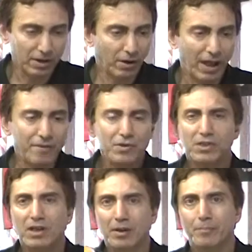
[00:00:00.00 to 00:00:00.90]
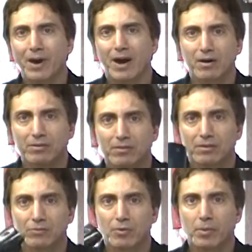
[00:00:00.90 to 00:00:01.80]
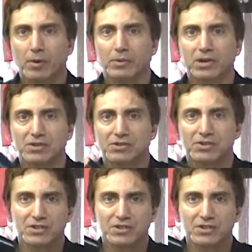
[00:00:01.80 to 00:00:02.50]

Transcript: you know everything about the Republicans